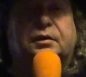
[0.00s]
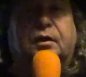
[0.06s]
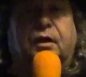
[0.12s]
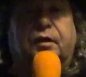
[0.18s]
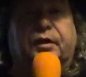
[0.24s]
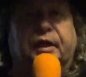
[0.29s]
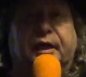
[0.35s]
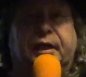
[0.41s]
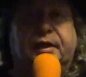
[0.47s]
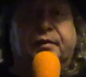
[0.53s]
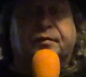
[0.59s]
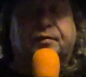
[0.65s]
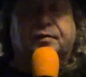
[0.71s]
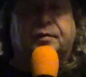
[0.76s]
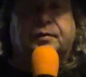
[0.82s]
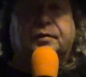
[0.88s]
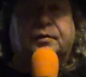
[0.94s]
Okay?
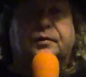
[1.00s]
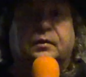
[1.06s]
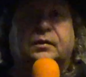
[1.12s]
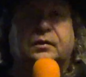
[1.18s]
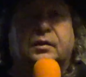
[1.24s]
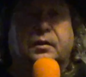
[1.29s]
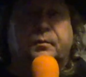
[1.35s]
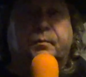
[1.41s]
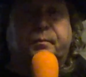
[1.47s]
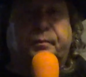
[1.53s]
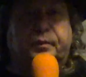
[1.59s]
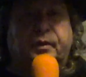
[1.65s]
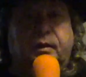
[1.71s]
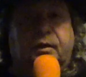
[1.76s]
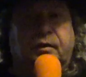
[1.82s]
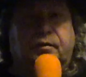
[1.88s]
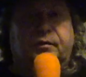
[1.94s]

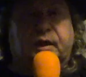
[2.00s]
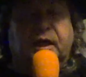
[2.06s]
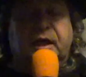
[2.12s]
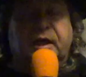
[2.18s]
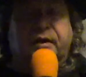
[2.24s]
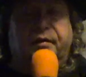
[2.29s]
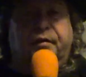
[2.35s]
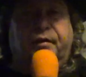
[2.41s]
All right?